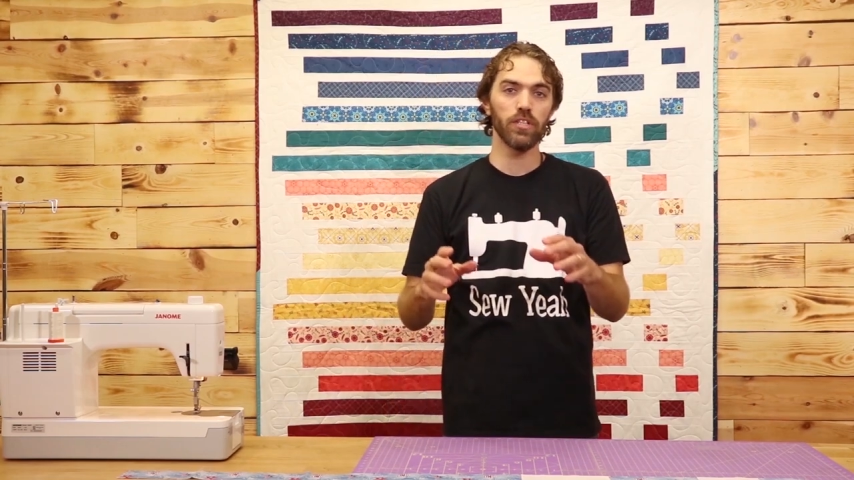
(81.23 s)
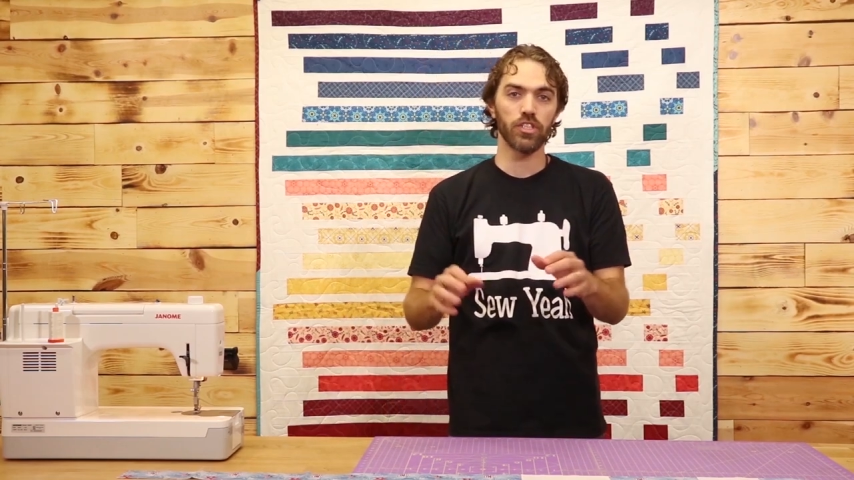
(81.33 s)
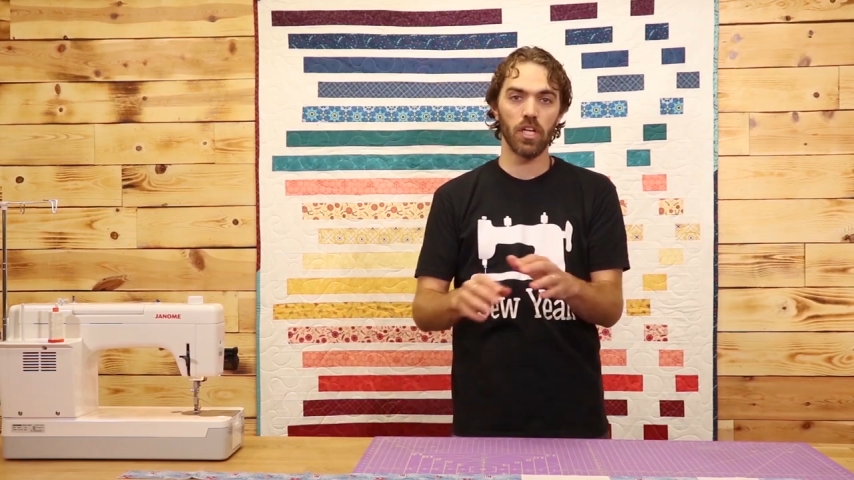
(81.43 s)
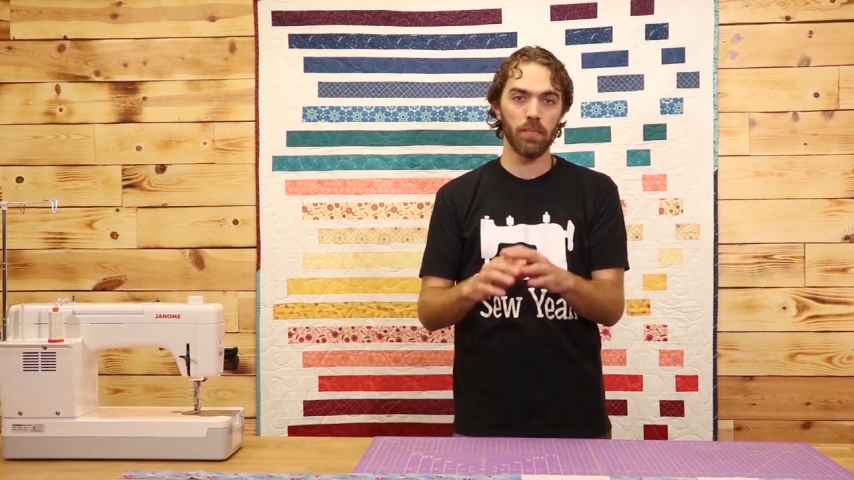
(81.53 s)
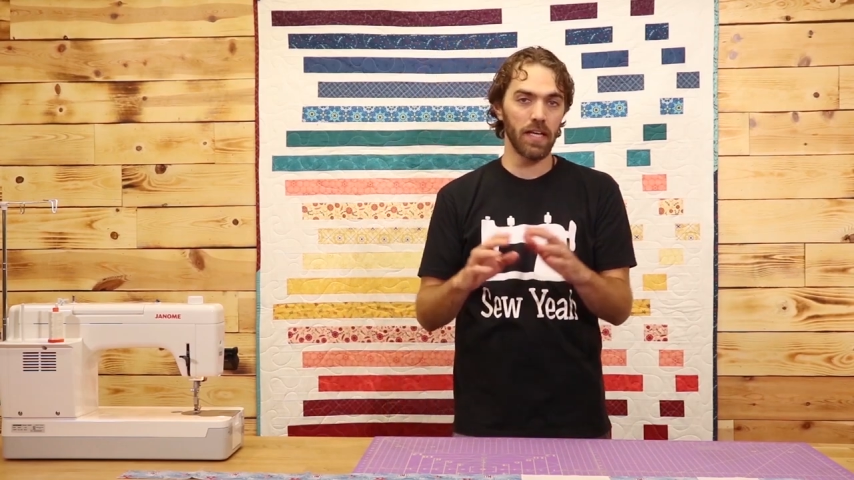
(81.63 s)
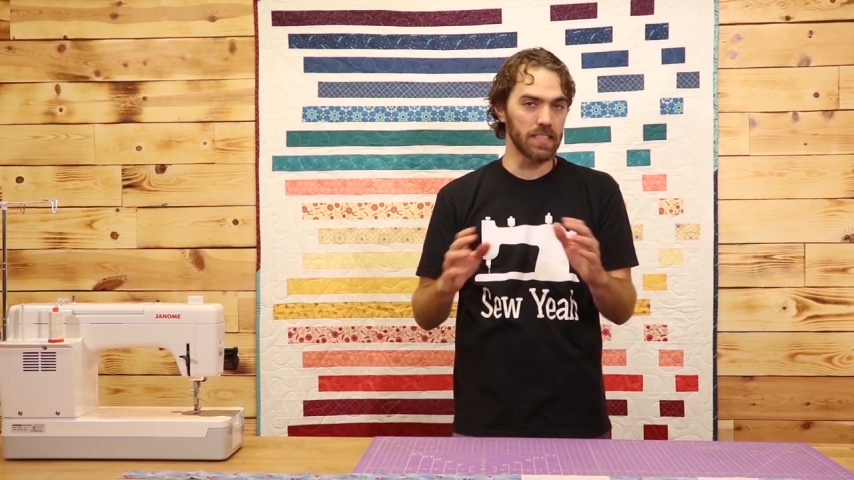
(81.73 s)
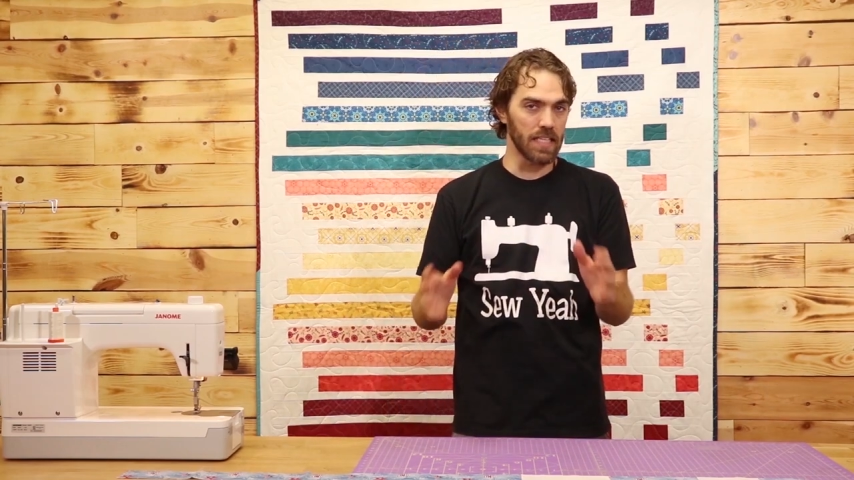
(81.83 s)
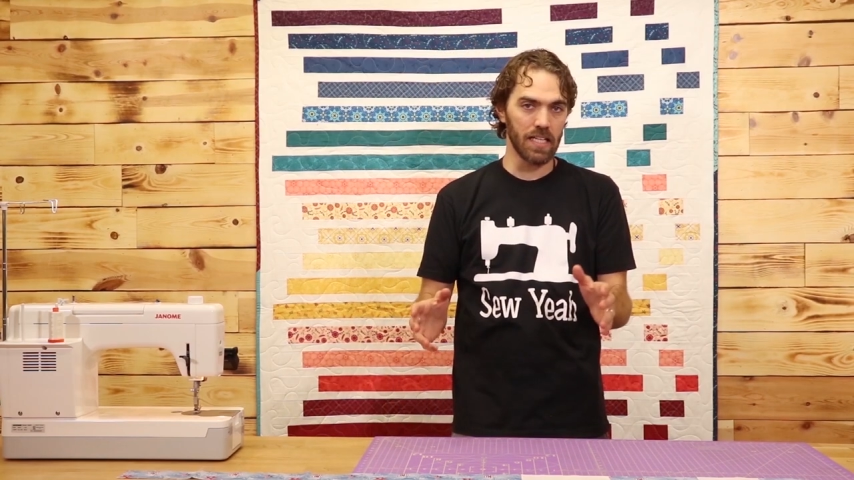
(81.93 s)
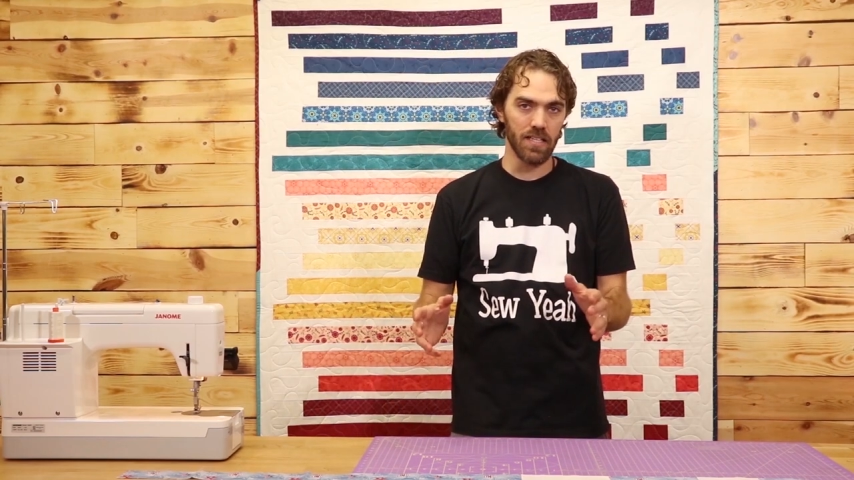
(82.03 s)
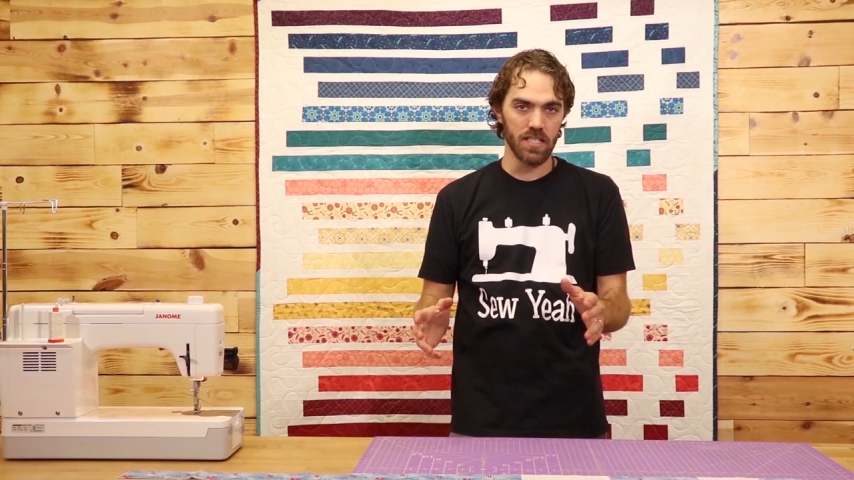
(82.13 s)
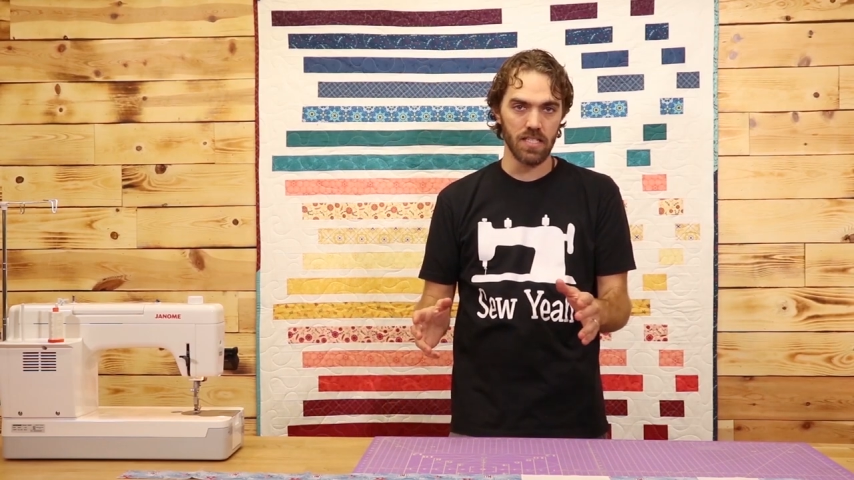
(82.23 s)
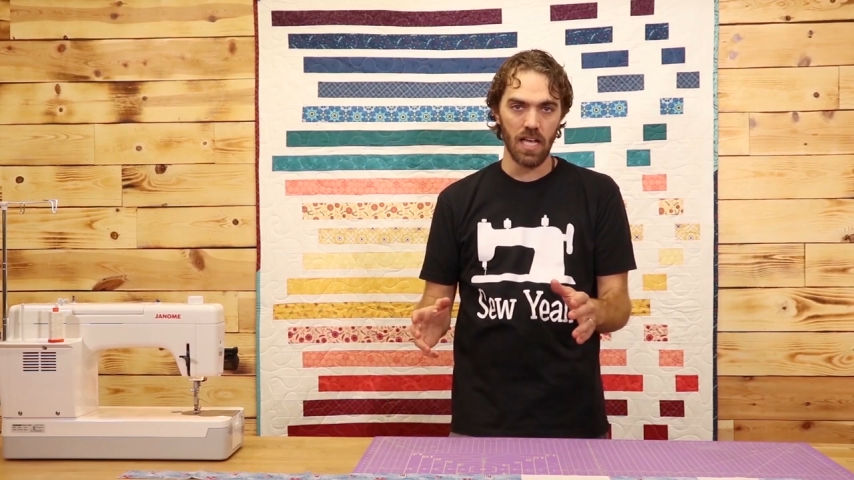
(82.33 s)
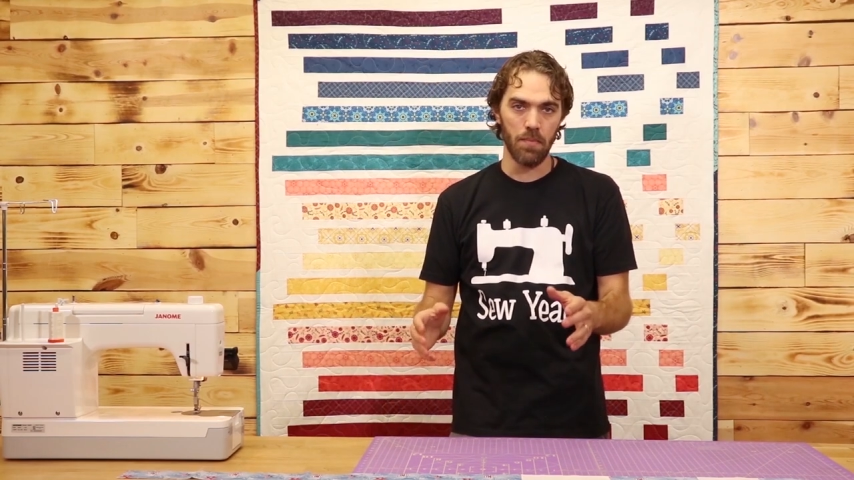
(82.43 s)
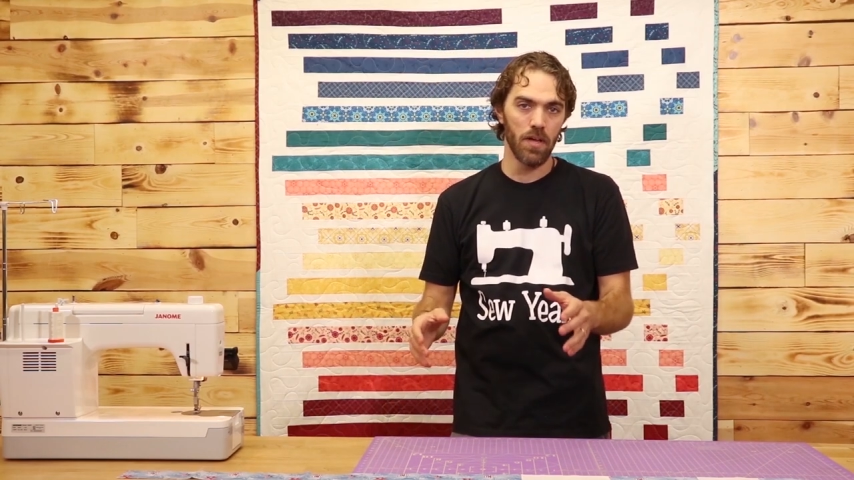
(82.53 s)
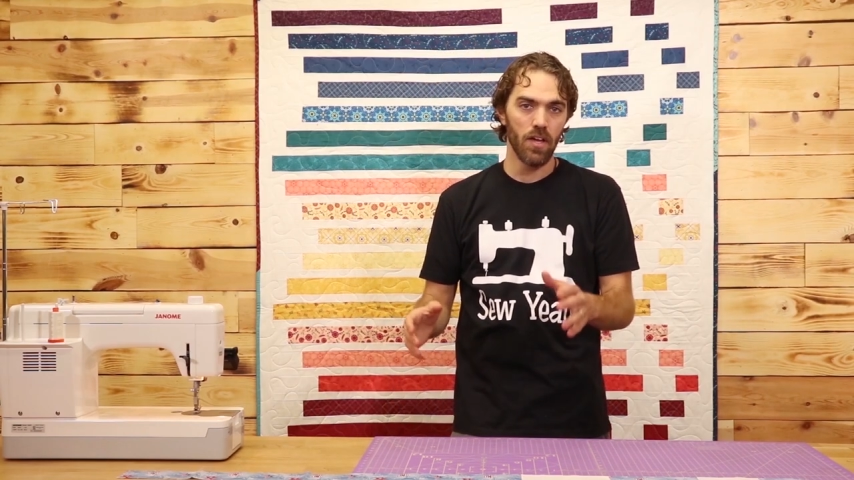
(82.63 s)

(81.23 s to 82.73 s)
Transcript: is gonna be exactly the same.